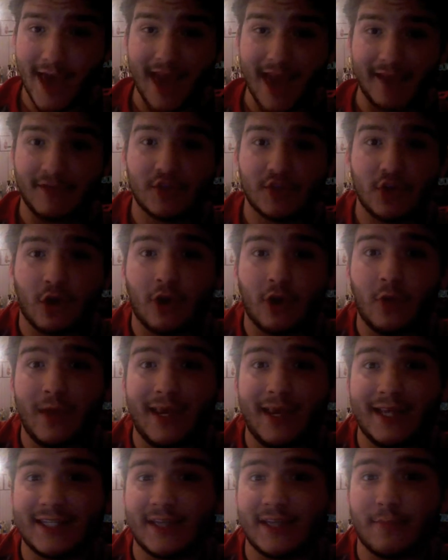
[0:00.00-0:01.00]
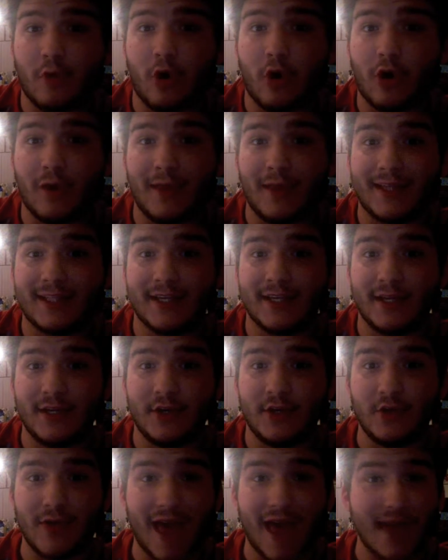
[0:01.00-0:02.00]
And if Shark Week is the program that's going to
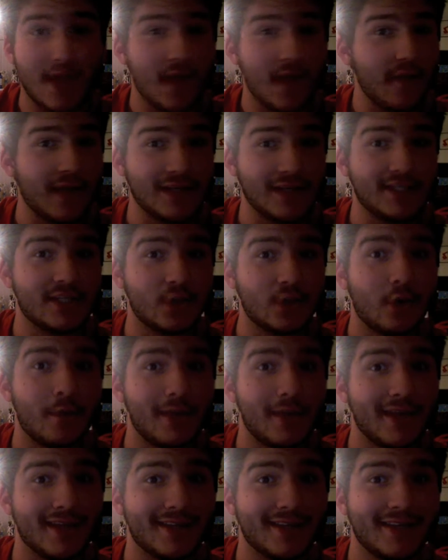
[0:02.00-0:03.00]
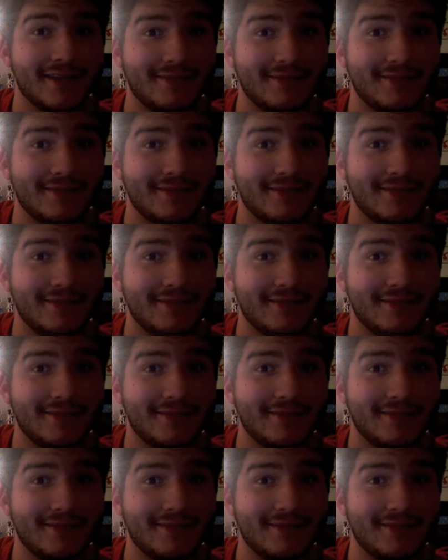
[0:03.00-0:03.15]
do that, then so be it.